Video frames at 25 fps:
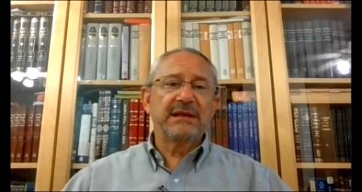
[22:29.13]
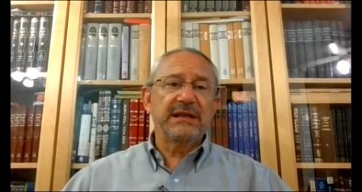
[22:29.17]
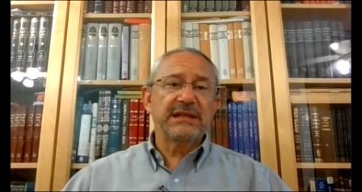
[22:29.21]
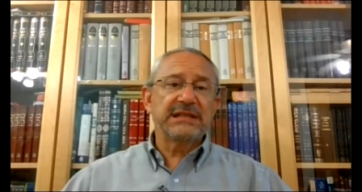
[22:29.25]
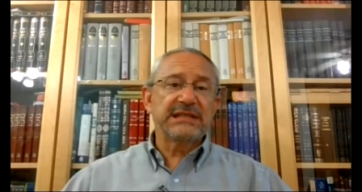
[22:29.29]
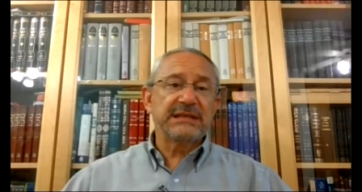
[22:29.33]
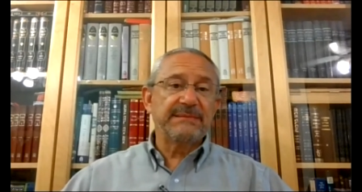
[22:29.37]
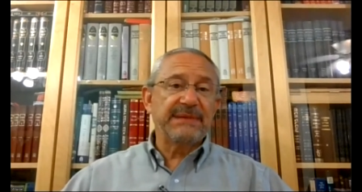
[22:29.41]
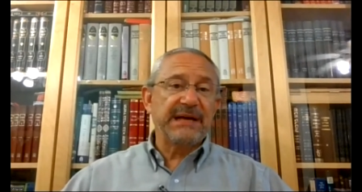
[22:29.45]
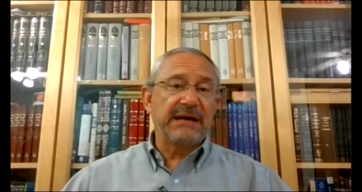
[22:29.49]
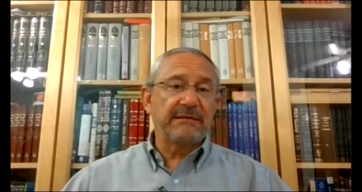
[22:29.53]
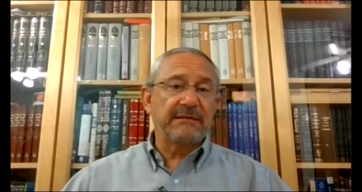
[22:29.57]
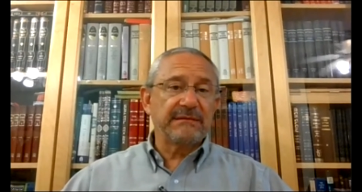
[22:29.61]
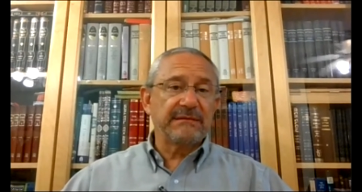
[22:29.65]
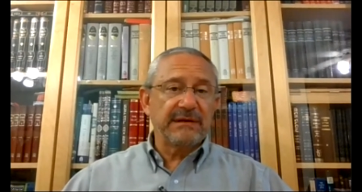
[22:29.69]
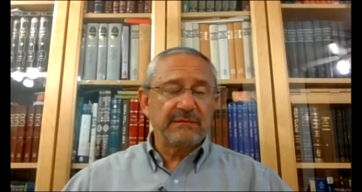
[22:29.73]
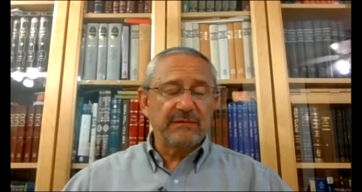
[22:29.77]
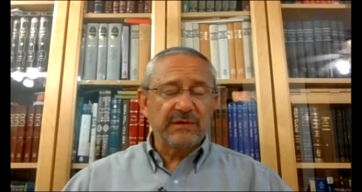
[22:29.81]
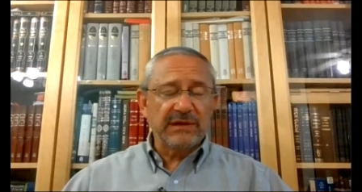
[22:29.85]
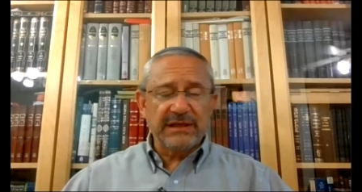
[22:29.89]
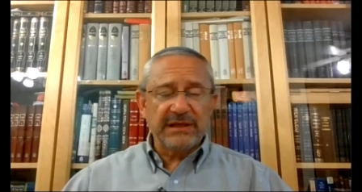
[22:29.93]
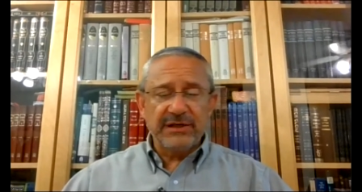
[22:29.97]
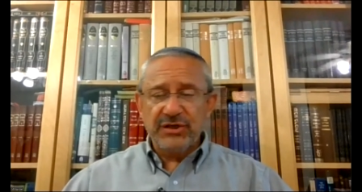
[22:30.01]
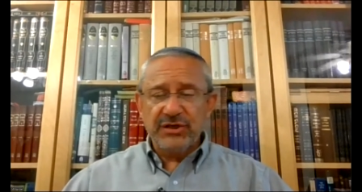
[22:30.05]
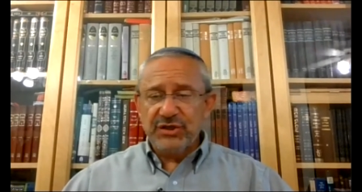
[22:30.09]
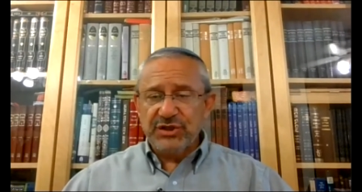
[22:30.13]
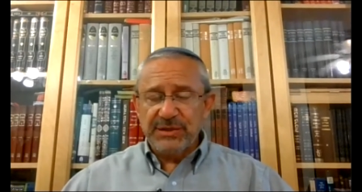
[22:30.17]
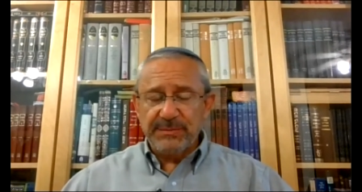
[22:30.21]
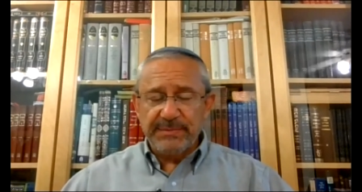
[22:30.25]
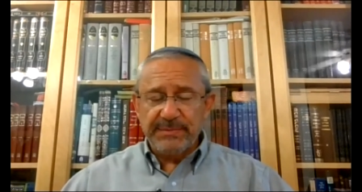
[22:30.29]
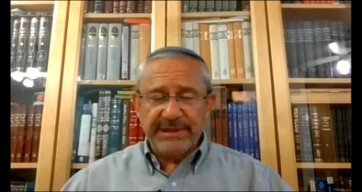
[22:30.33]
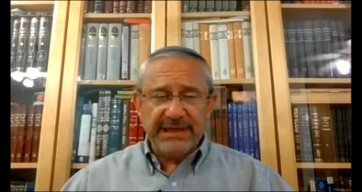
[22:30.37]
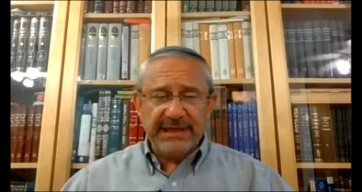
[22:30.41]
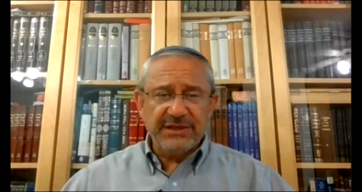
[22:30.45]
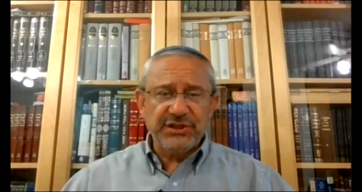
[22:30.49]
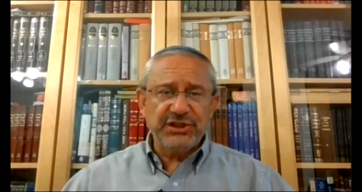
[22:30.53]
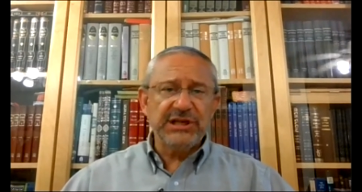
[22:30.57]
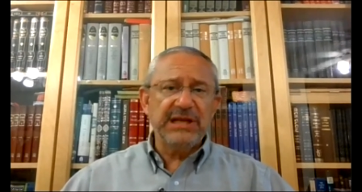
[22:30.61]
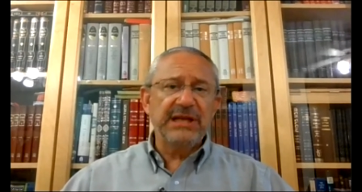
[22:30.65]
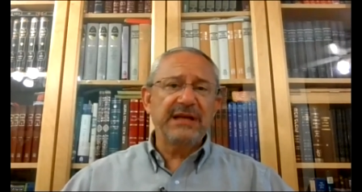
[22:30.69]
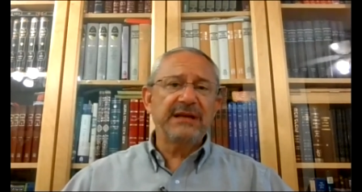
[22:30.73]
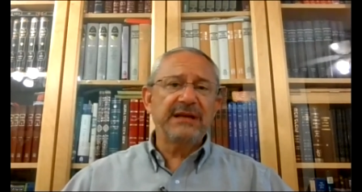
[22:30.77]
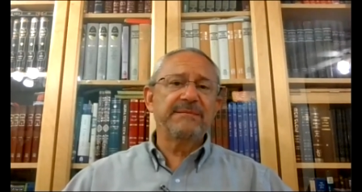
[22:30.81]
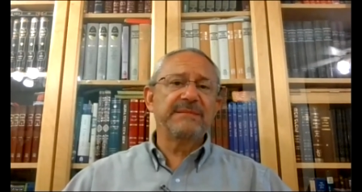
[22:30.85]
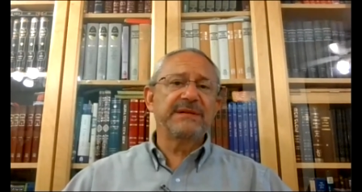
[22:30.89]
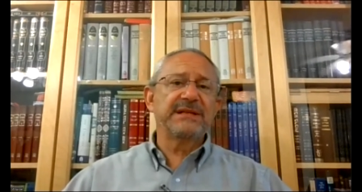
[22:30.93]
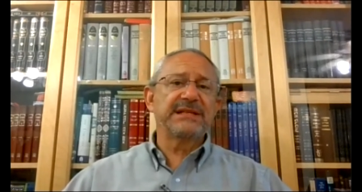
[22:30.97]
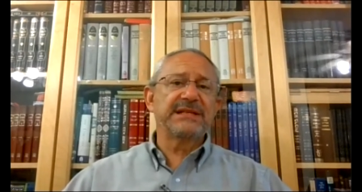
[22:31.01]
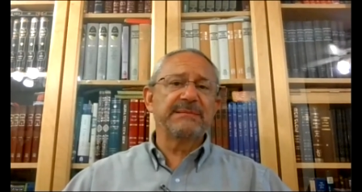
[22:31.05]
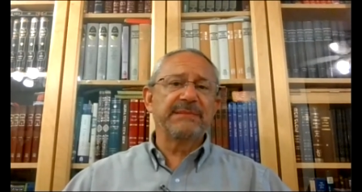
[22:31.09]
It's about relationship with
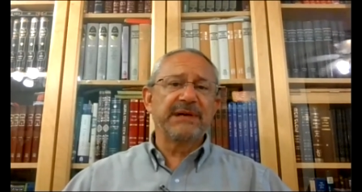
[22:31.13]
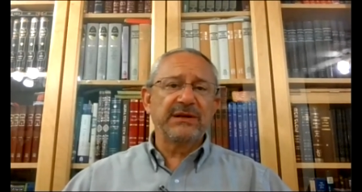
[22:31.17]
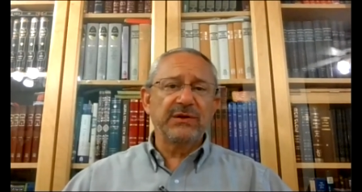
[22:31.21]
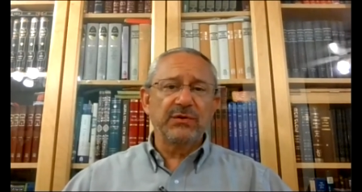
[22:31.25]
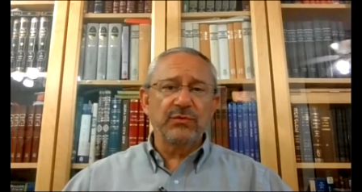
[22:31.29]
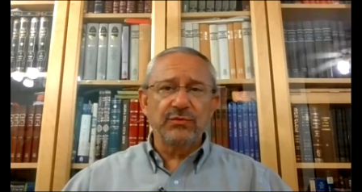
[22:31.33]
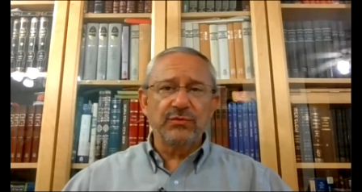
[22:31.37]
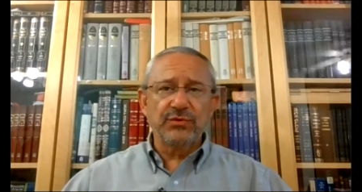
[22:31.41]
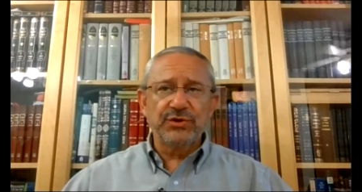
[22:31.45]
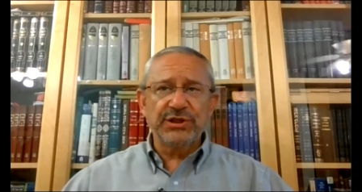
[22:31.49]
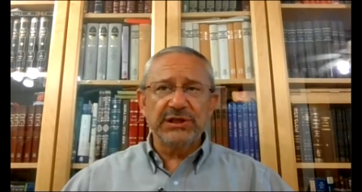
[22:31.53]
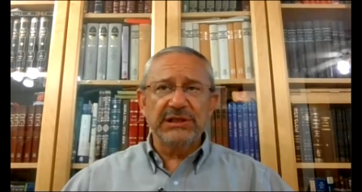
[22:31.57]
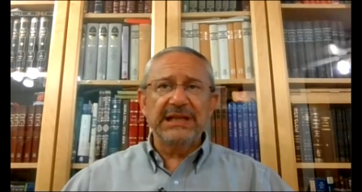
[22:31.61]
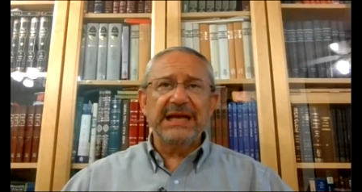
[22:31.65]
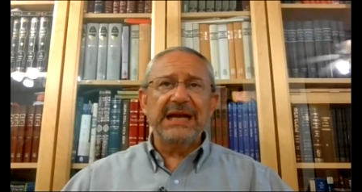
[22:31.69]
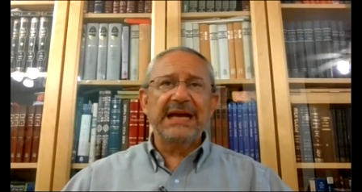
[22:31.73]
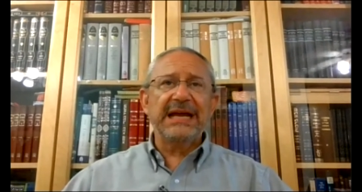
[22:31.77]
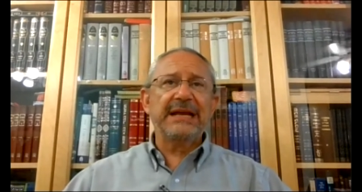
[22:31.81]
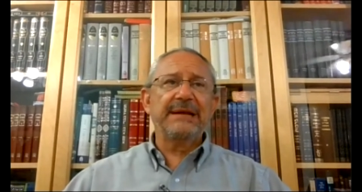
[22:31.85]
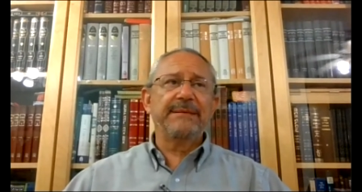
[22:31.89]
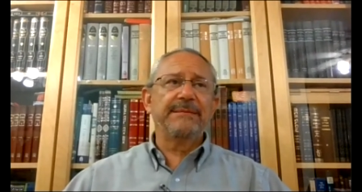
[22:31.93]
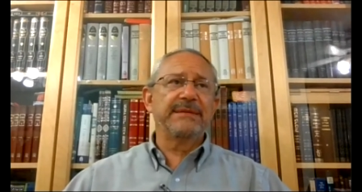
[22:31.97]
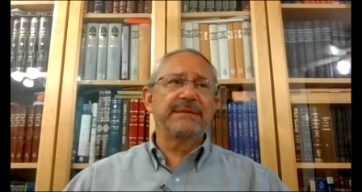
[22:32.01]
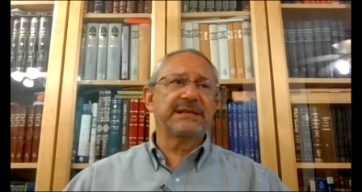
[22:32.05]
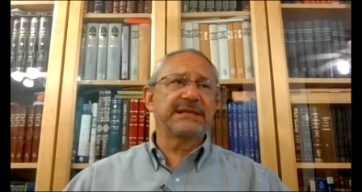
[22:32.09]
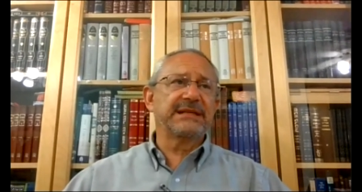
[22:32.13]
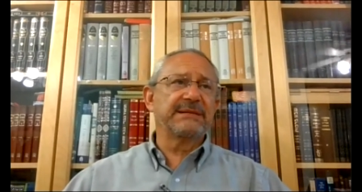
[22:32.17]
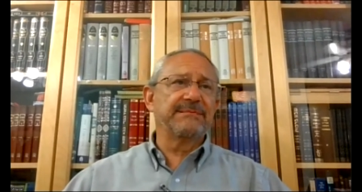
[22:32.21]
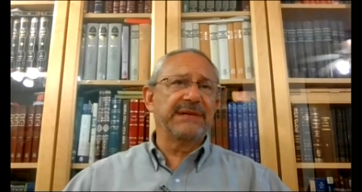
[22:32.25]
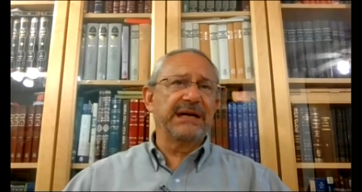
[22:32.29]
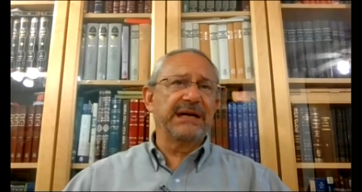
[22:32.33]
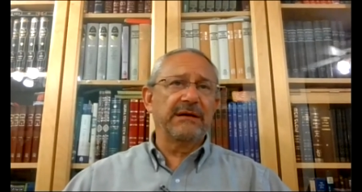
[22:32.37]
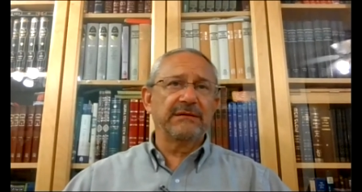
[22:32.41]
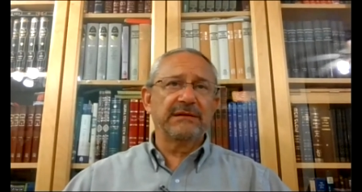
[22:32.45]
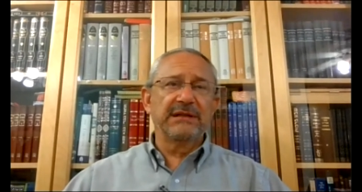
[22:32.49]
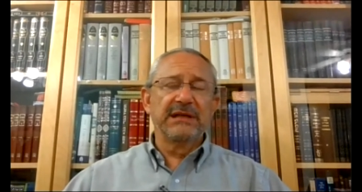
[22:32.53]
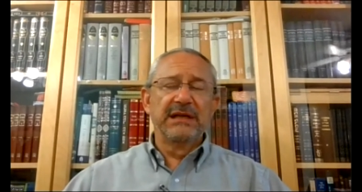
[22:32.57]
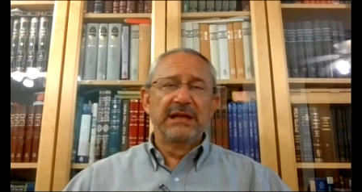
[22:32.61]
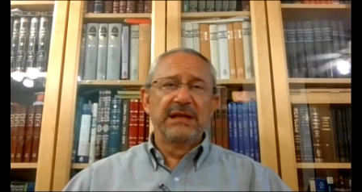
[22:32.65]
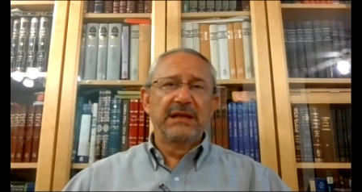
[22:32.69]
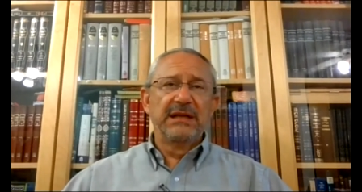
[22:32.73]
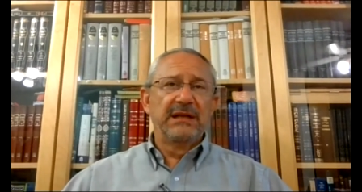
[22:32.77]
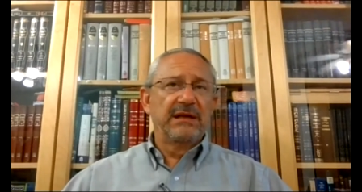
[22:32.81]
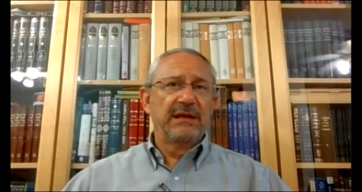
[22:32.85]
Hashem, it's about Yerushalayim, it's about